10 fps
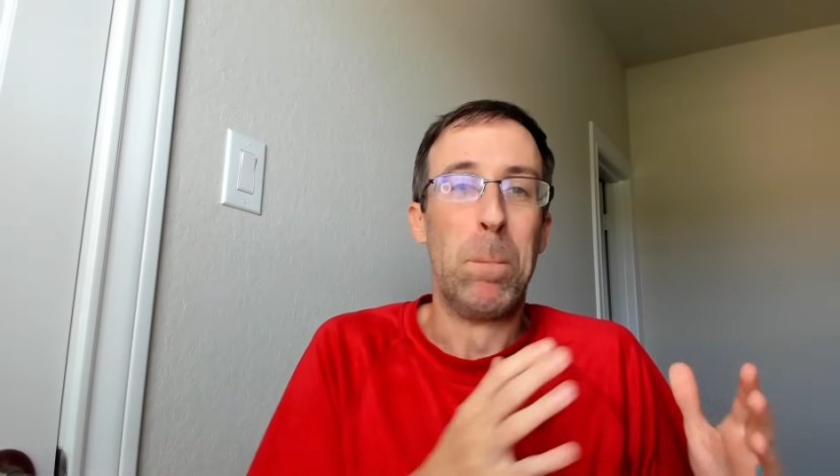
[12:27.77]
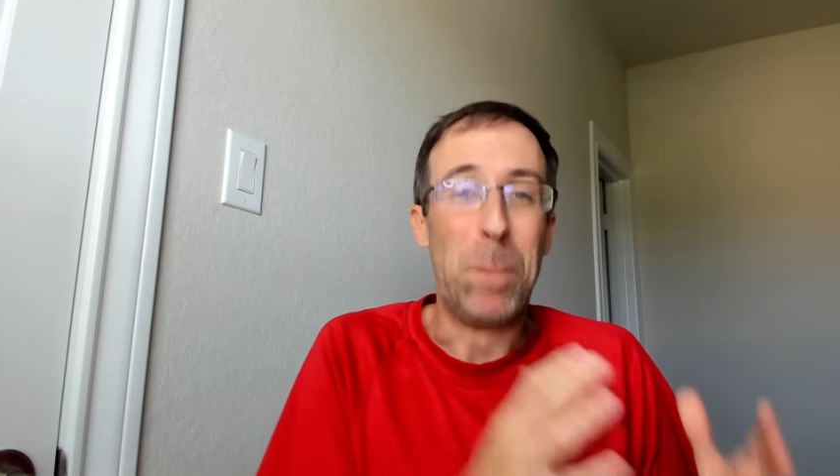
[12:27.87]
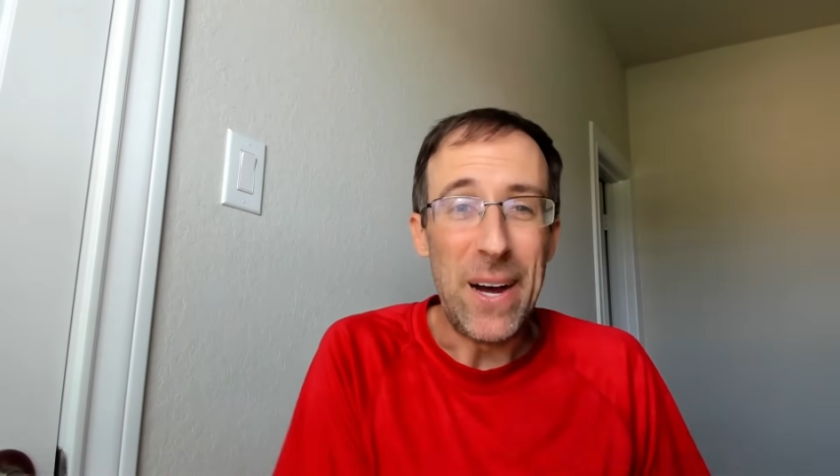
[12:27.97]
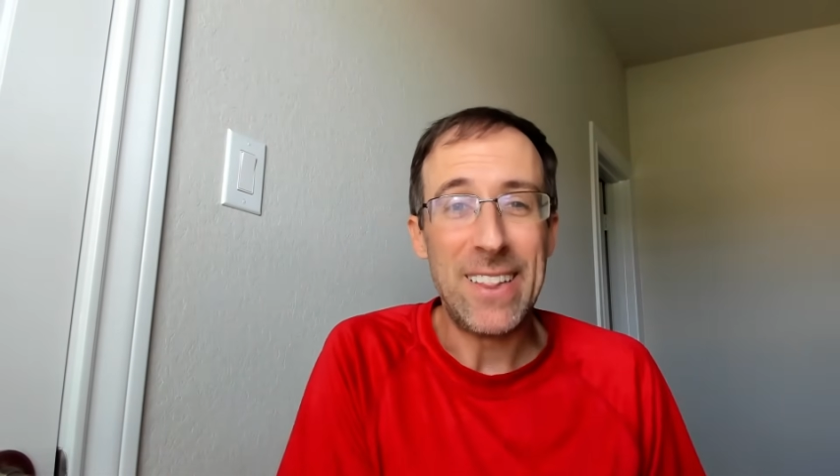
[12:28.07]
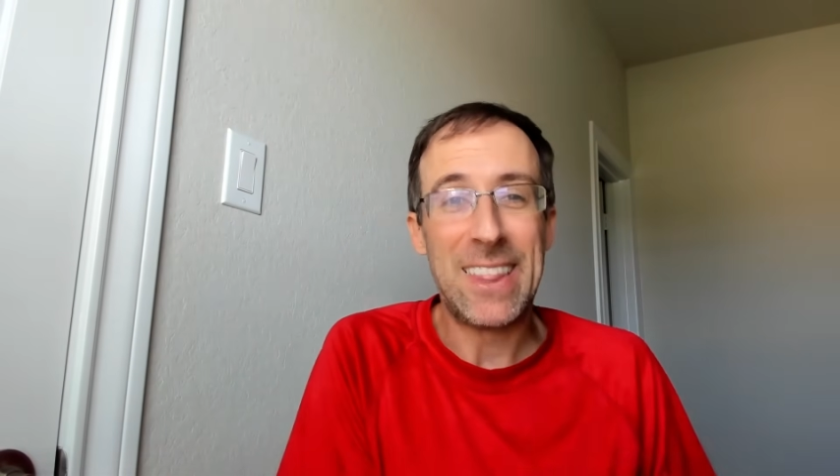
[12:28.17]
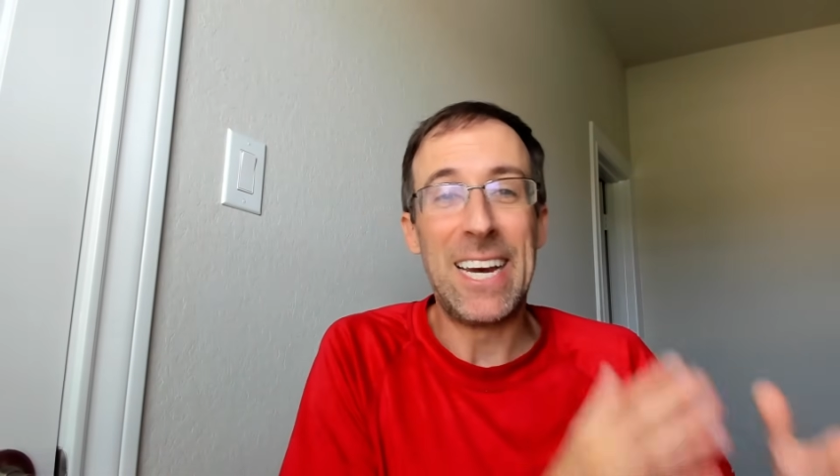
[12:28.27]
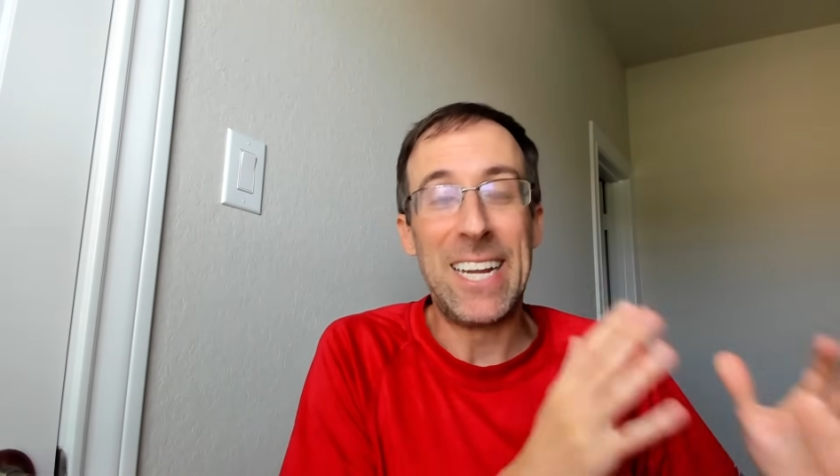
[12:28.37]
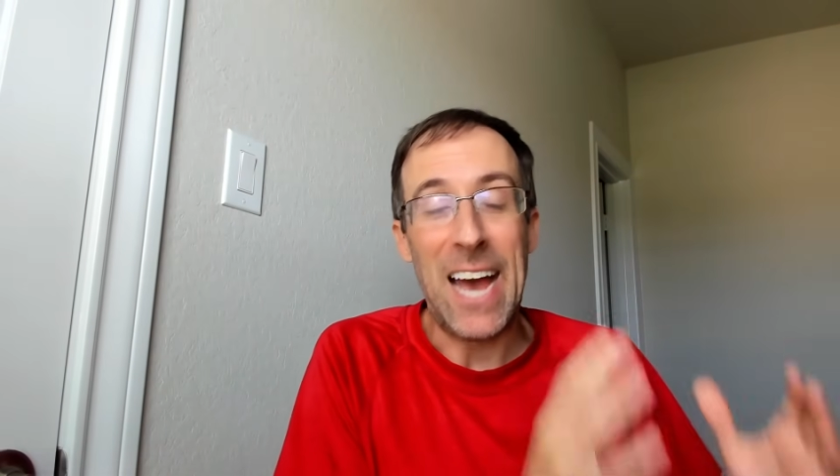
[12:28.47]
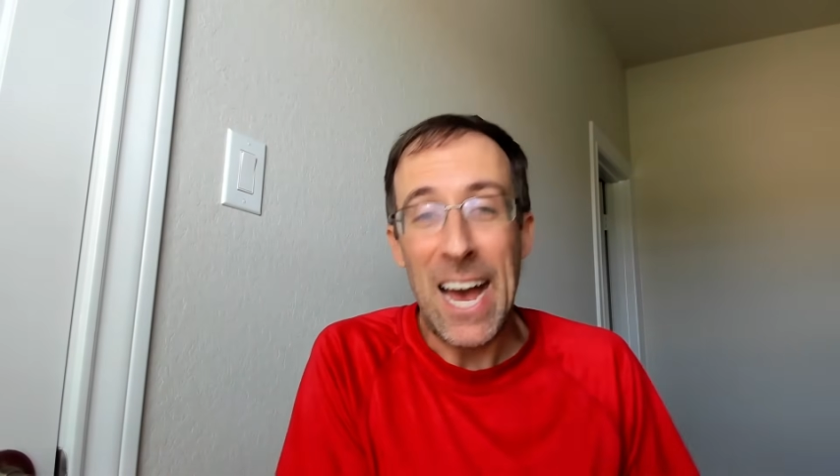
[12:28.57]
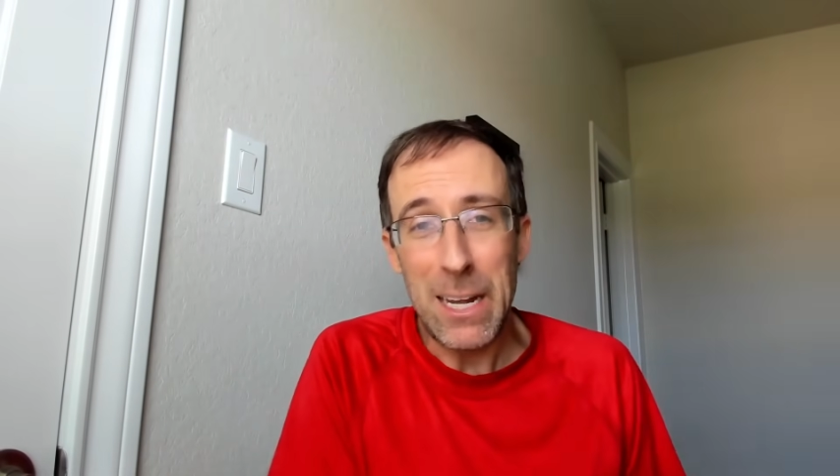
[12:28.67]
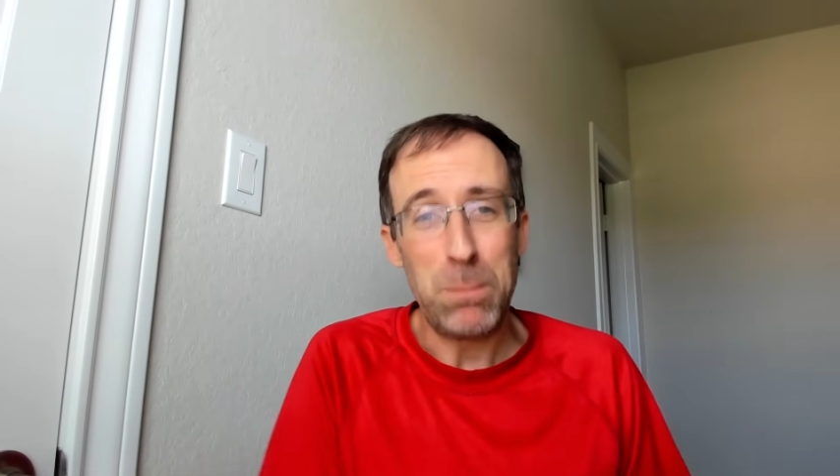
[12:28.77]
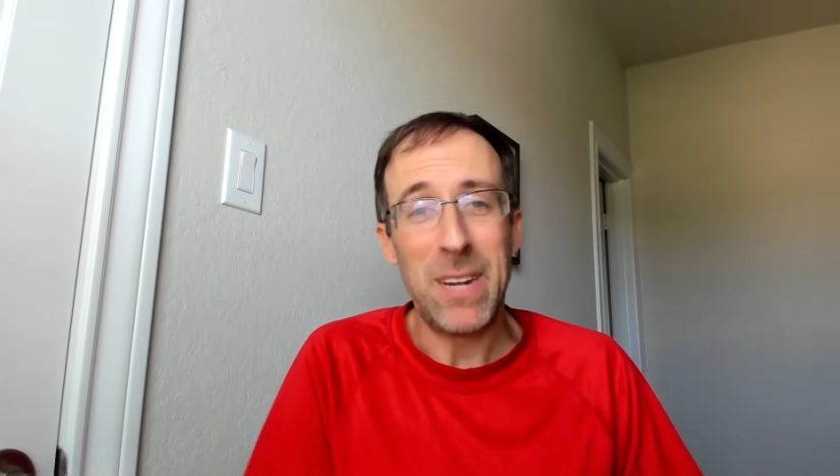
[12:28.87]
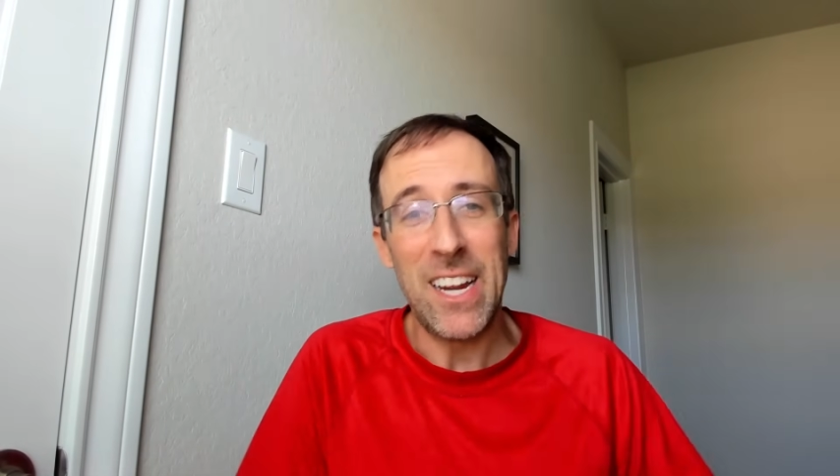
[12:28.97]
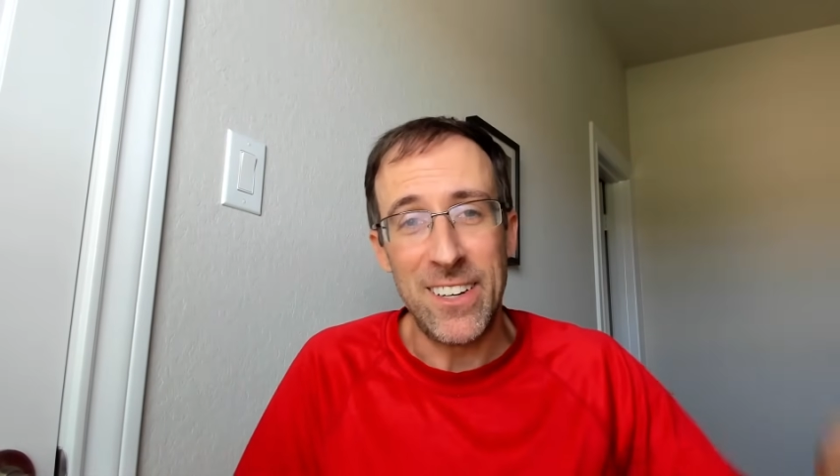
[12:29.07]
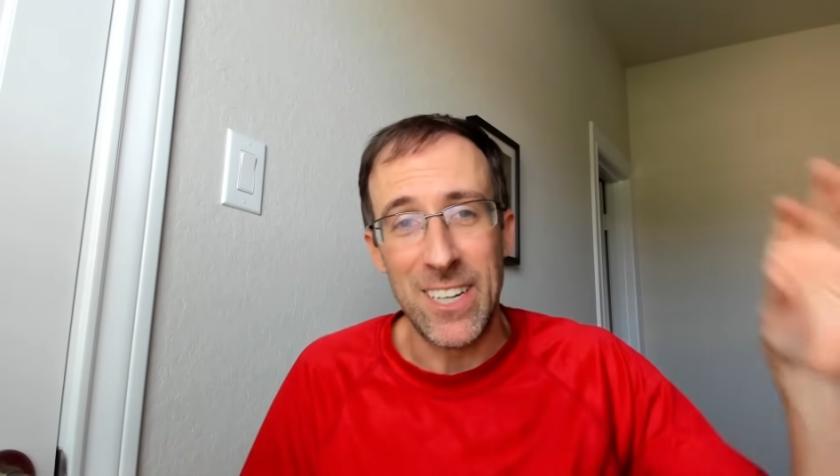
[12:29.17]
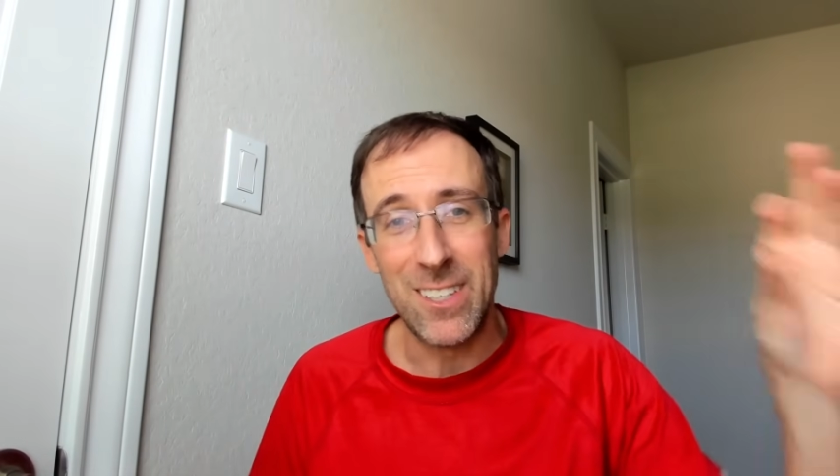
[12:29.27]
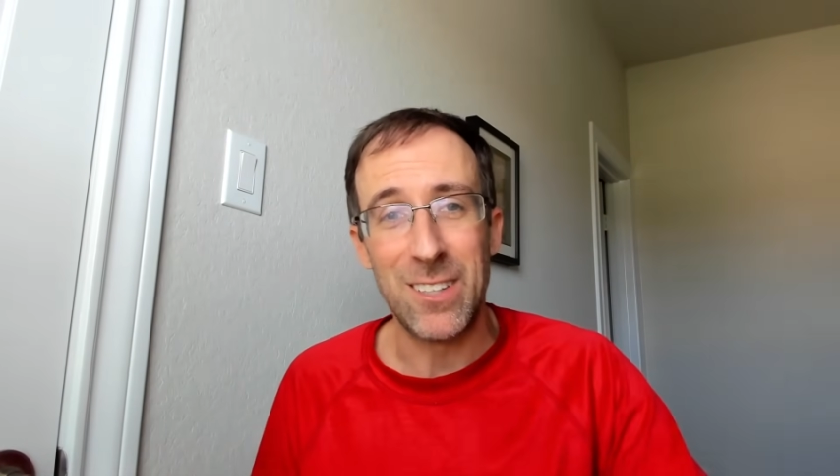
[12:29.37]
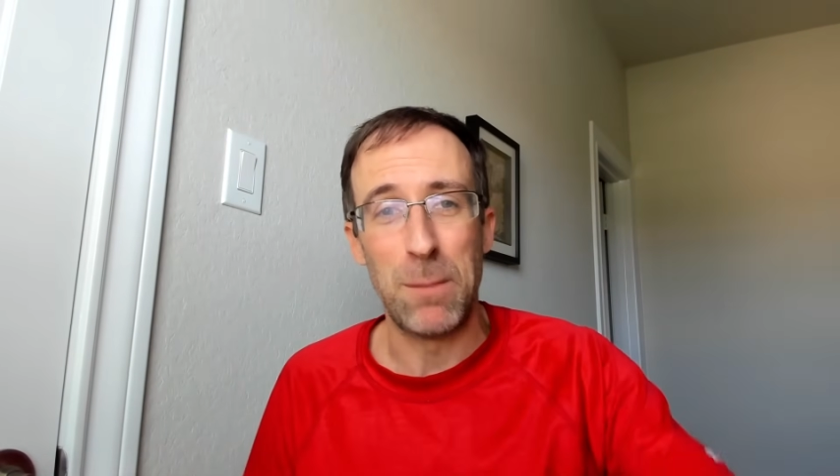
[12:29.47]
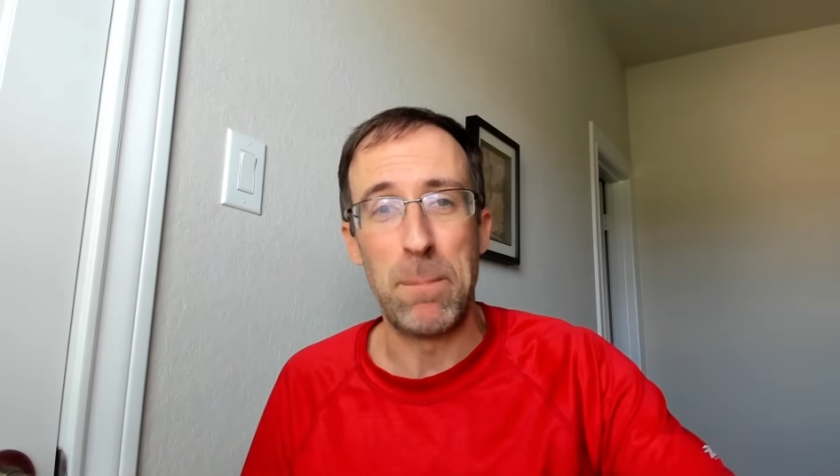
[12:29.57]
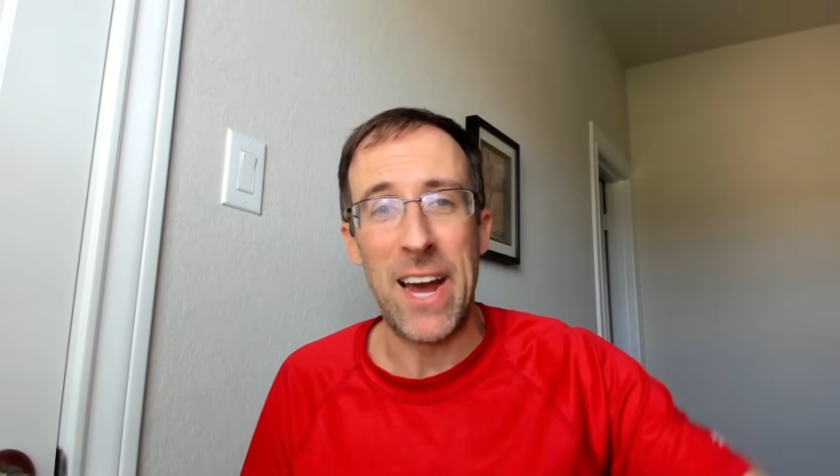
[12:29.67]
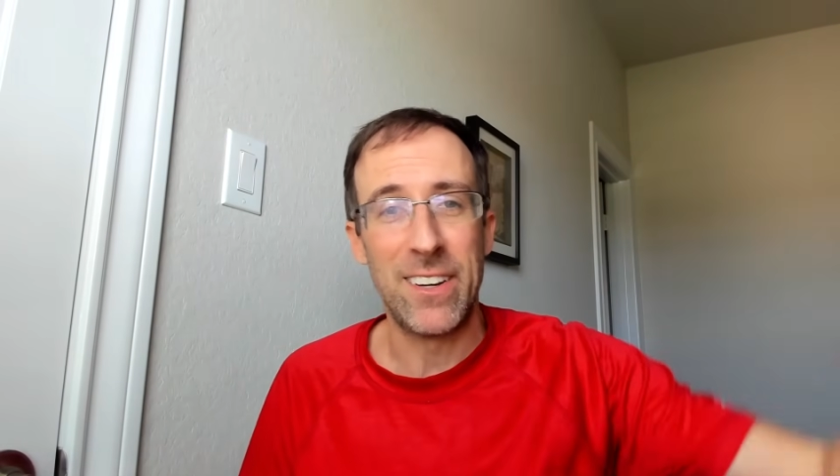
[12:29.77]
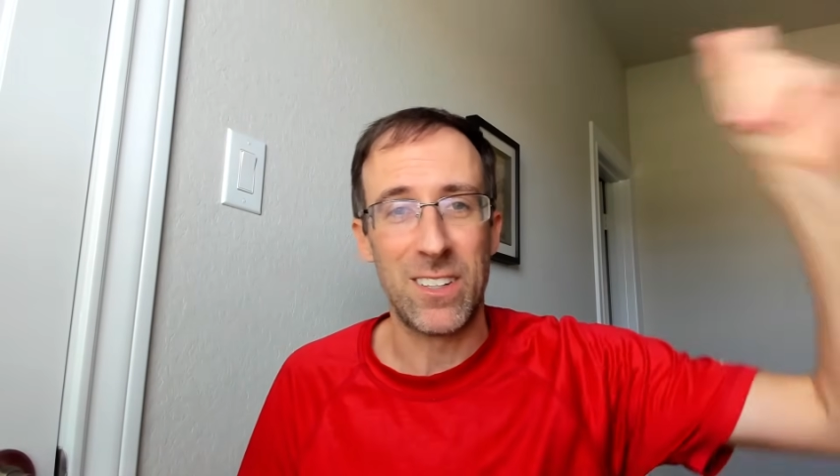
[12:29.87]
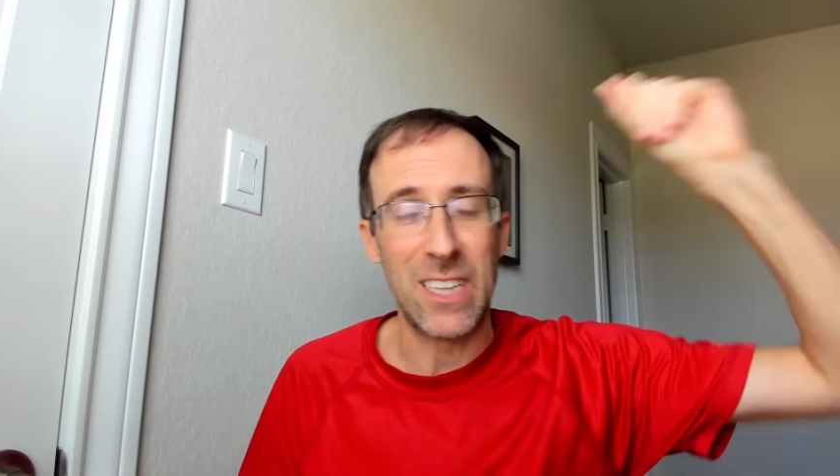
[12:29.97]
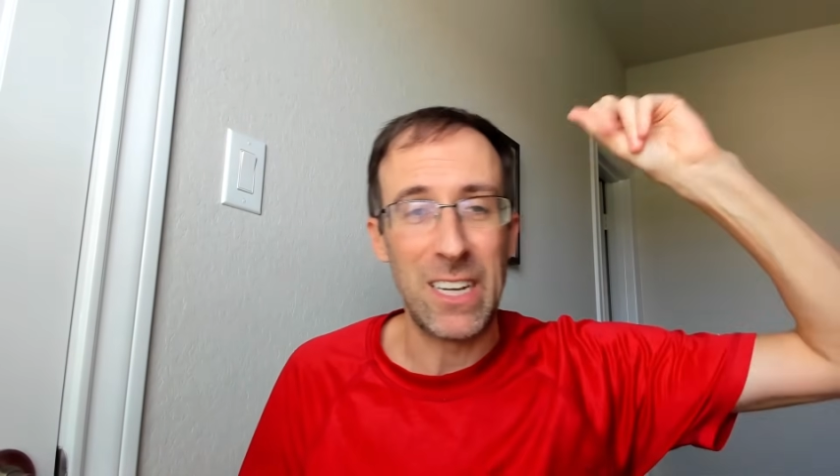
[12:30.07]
But the adaptation doesn't magically